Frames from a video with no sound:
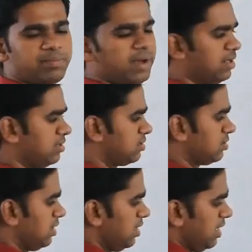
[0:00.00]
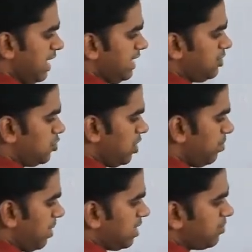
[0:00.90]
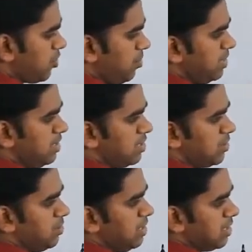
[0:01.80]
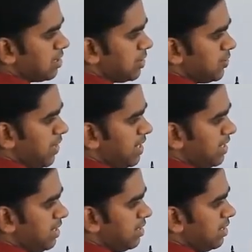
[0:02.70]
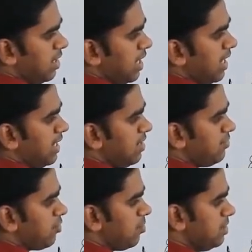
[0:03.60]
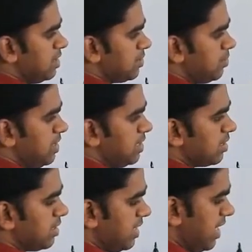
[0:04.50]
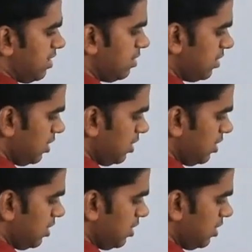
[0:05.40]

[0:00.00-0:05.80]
path. Actual path from here to here, 20. Again from here to here, 10.